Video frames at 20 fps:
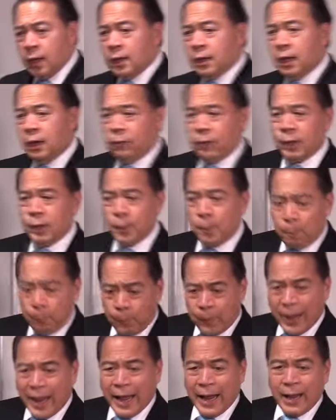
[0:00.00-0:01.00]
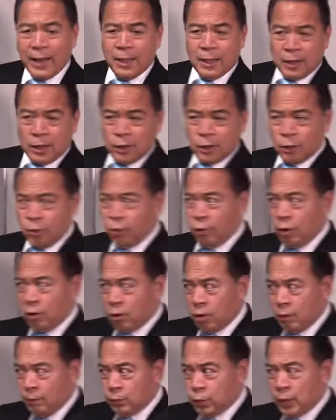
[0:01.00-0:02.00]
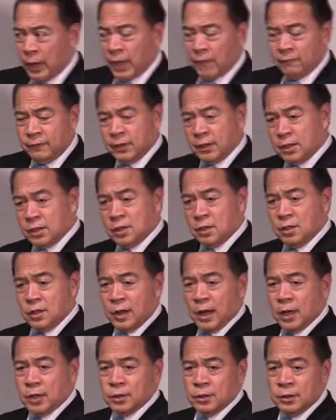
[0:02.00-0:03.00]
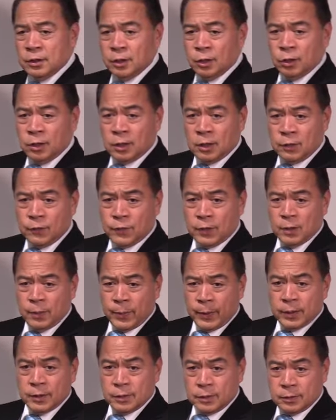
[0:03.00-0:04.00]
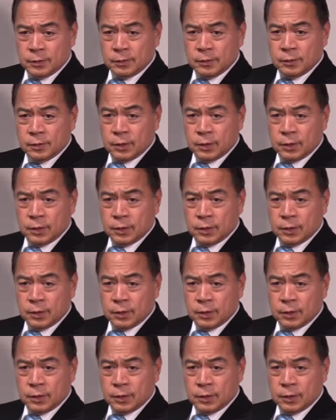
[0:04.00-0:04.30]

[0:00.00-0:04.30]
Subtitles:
They want to apply that curriculum to Adventist education in Northern Philippines.